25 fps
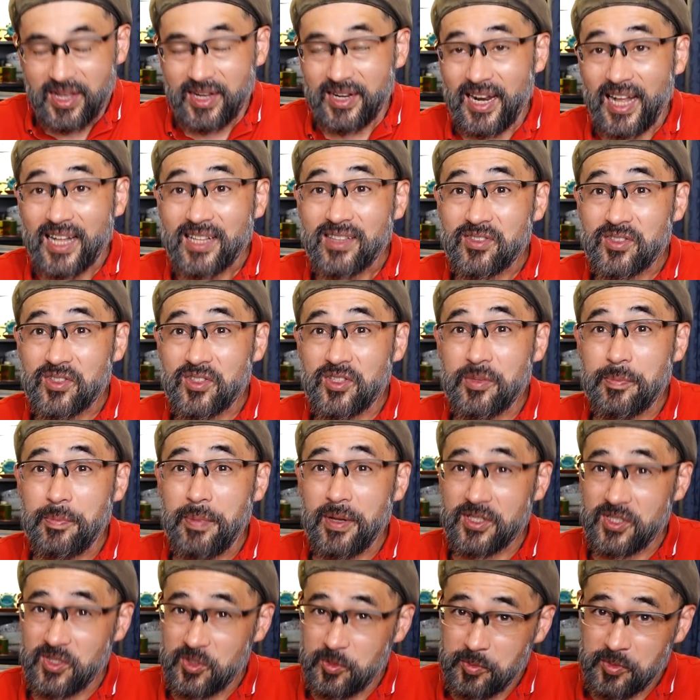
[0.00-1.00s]
Not
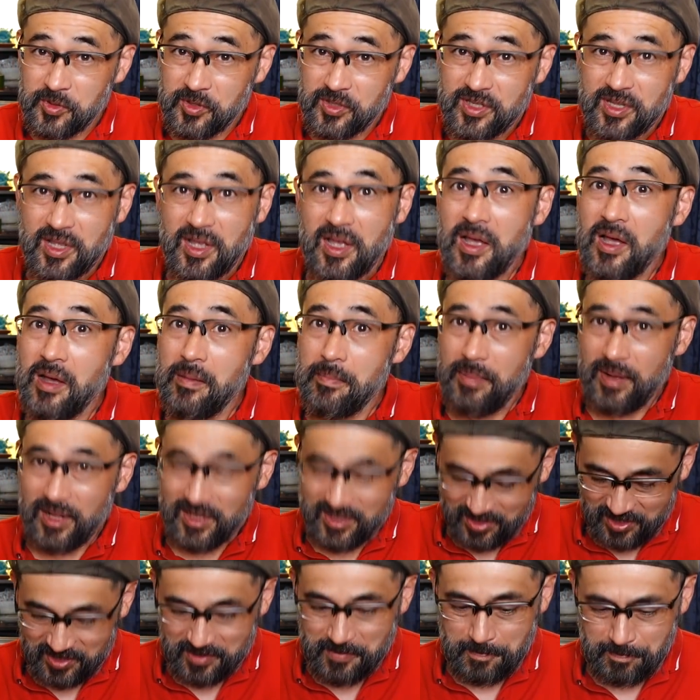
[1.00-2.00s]
super smooth,
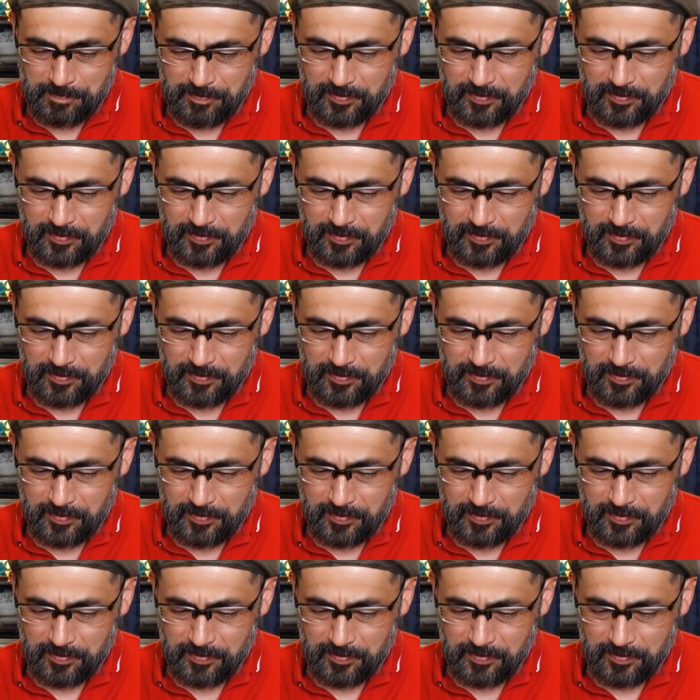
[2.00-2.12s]
but